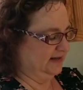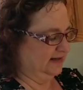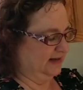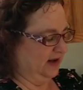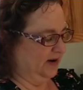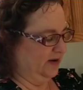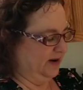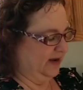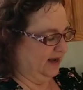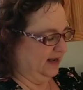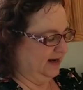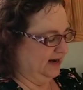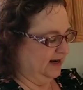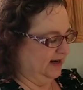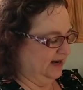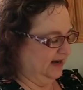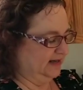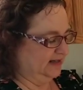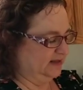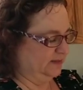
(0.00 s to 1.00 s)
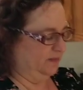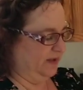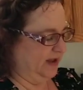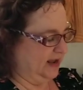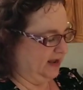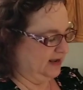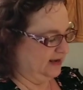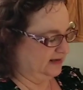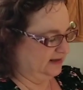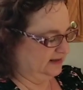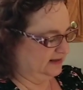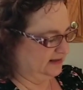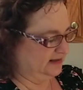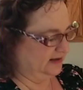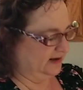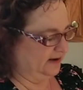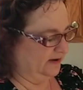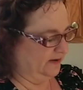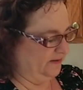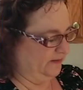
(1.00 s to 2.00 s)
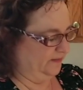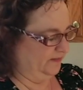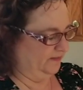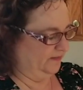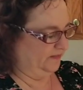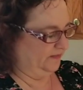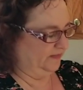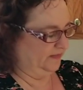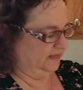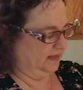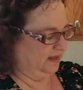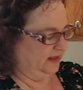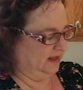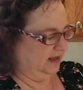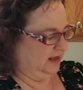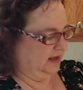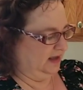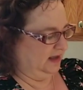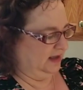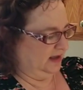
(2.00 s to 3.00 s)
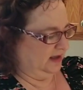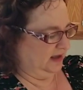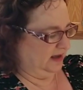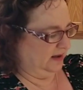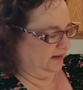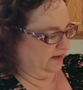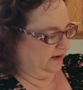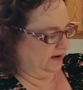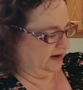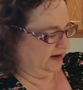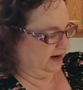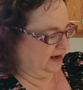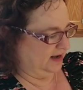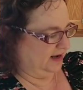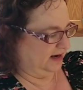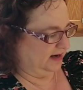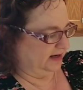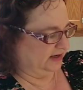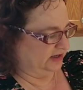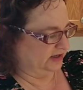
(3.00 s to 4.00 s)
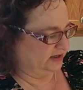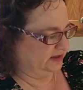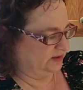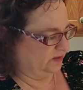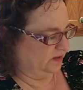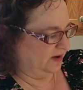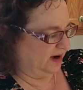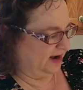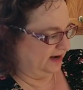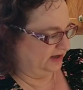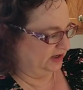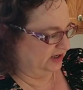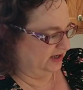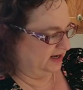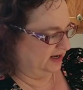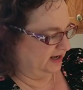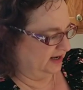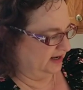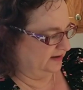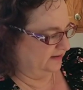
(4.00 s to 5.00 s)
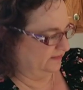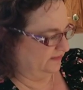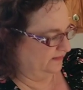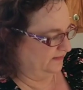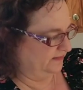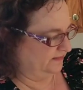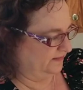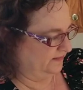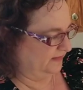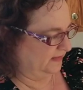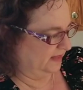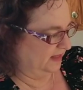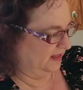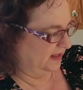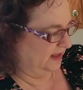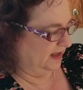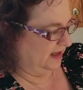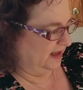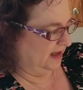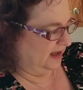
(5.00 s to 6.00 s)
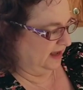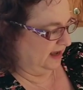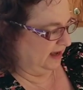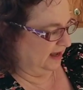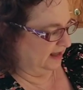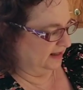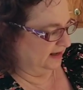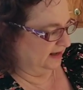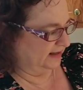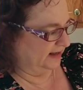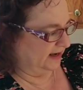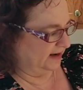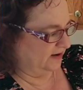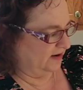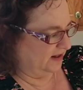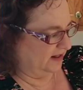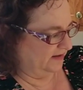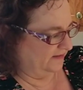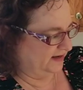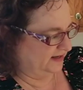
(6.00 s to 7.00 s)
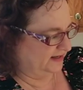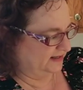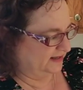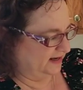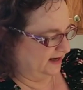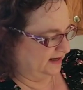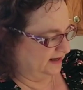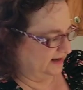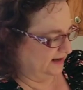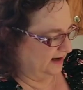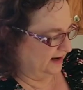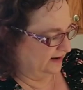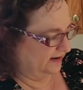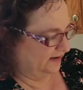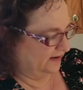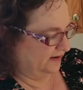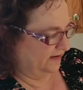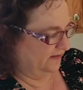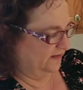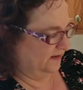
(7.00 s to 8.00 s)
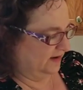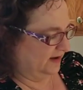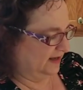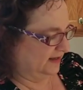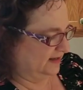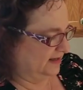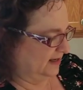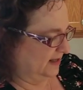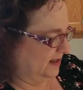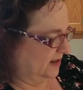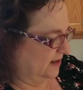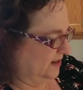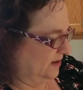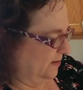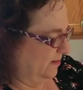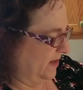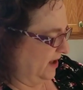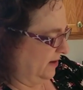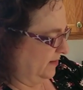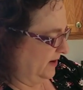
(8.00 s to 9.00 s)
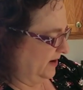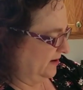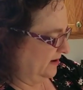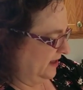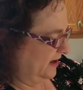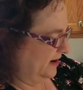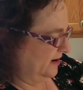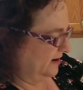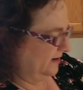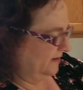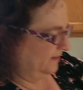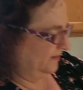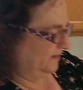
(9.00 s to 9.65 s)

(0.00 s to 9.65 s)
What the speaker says: going at a nice pace, so I'm gonna kind of just watch it. And then like all of a sudden, I don't know if you can see the thermometer there.